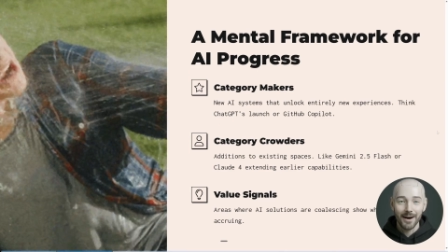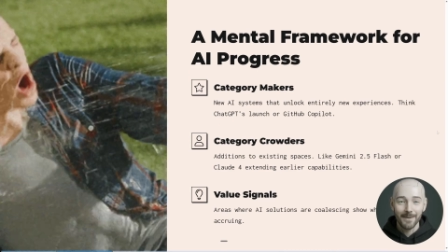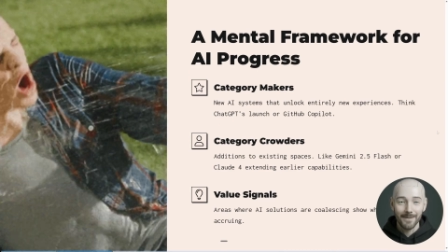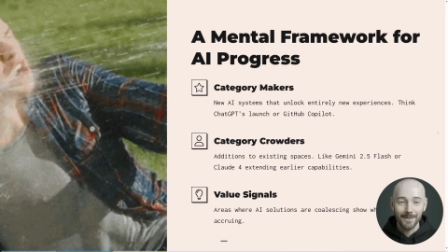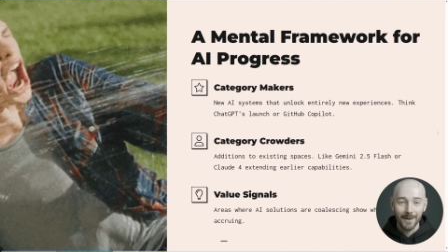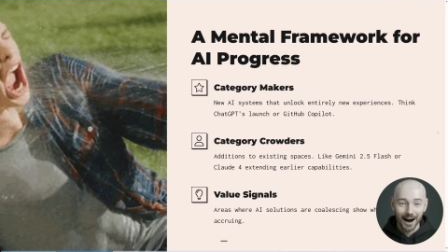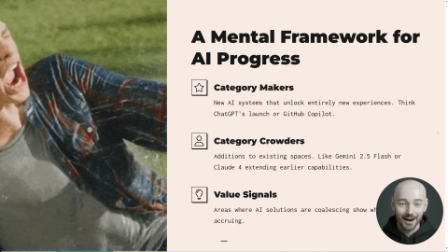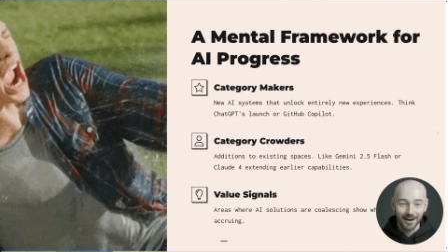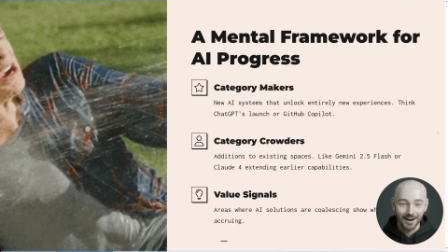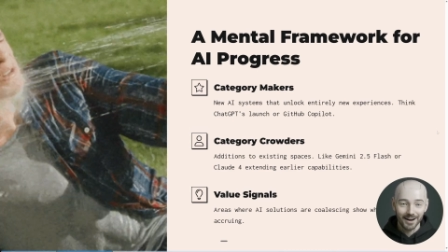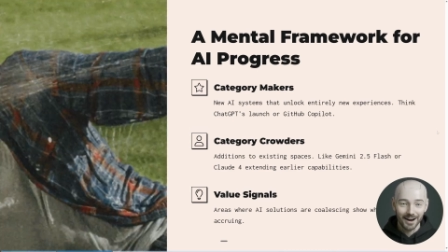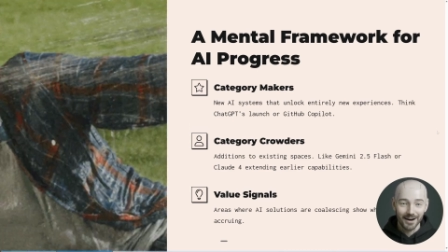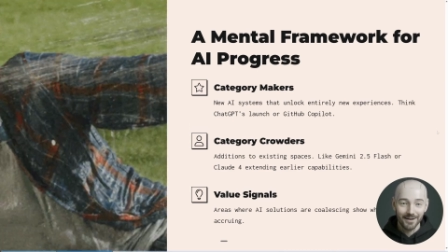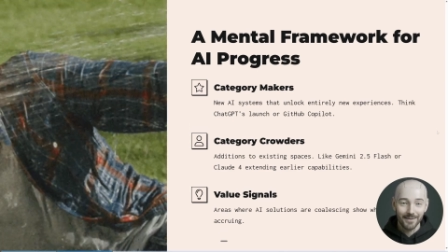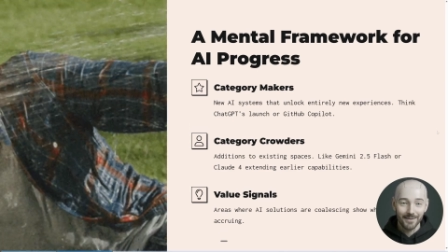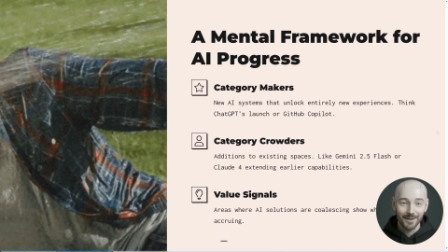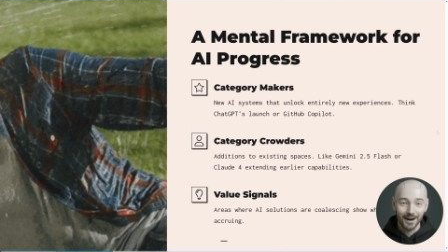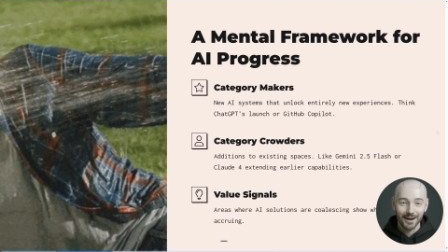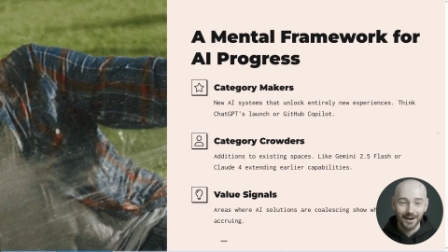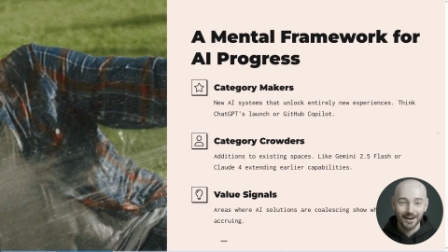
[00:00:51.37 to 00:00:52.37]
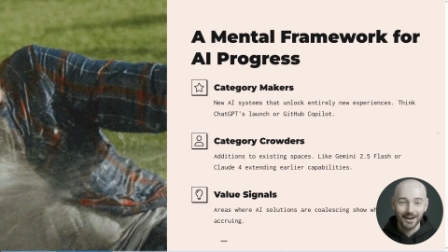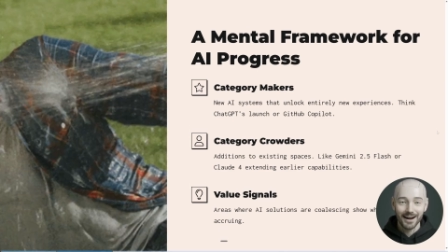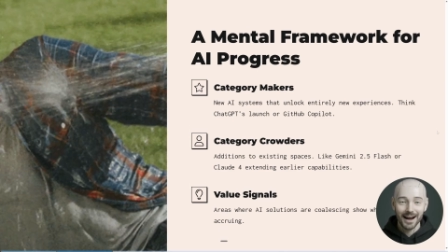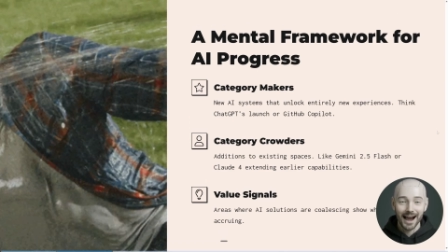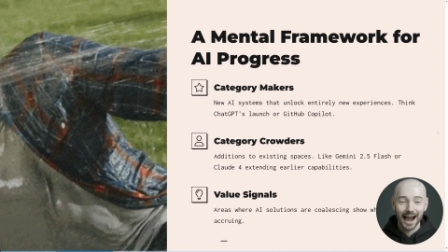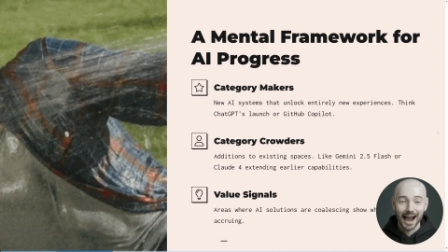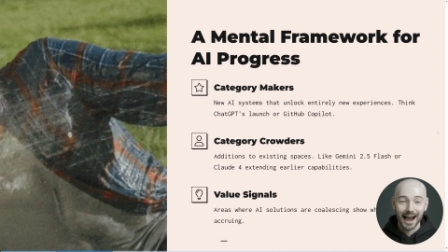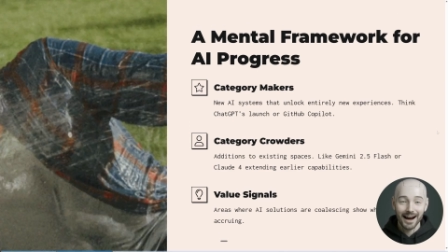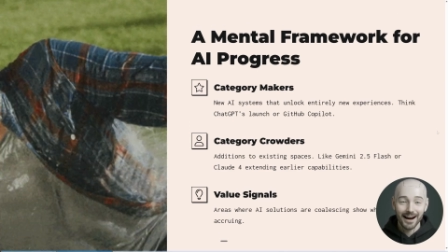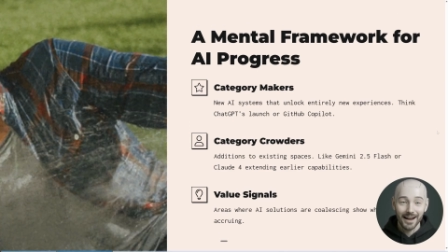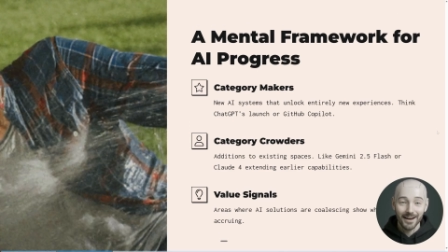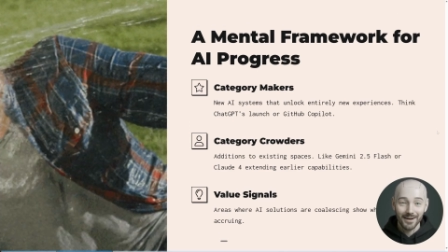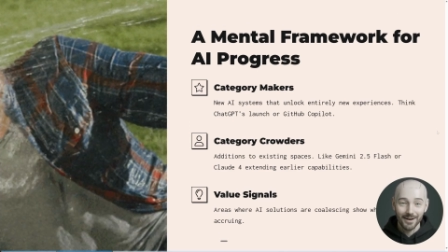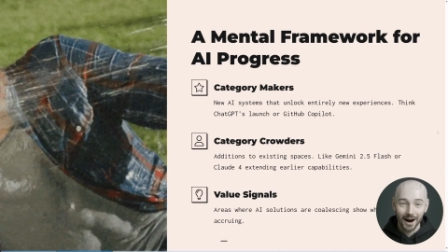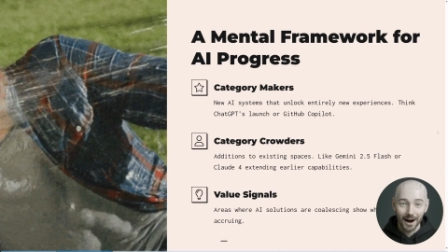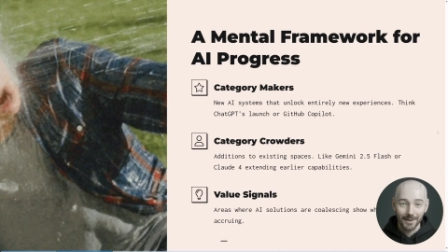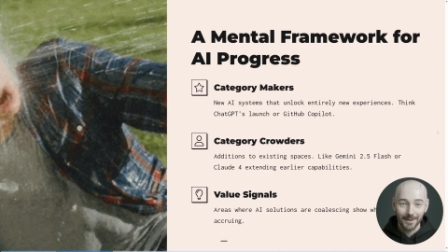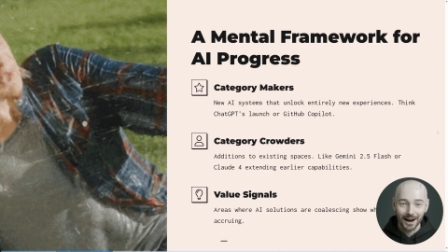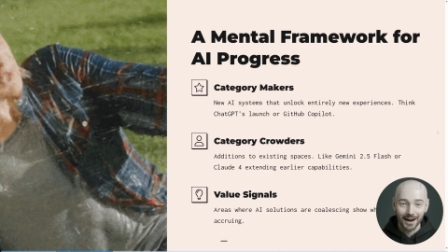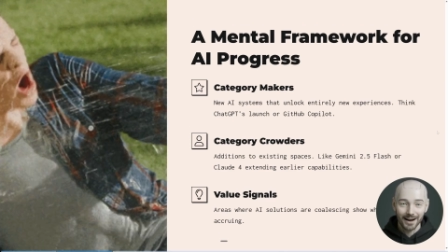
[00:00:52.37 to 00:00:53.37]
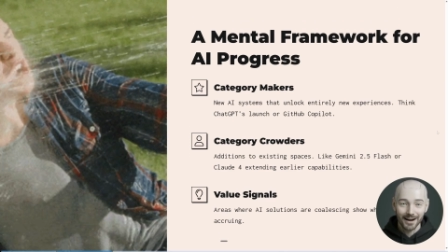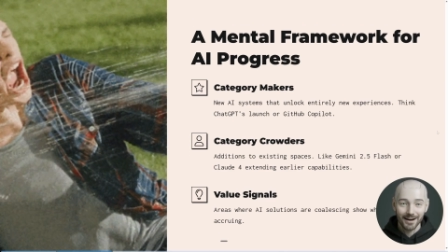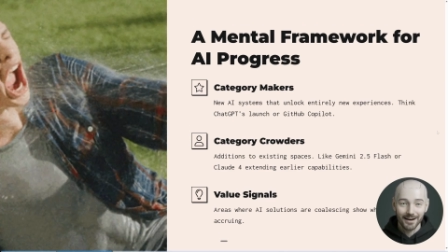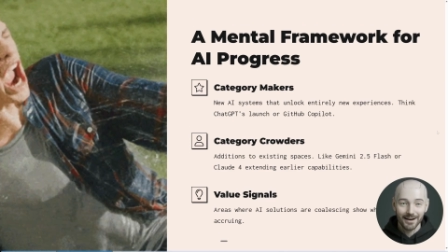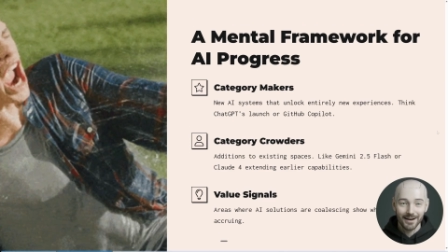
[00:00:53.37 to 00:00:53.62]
Microsoft Build, and Anthropic.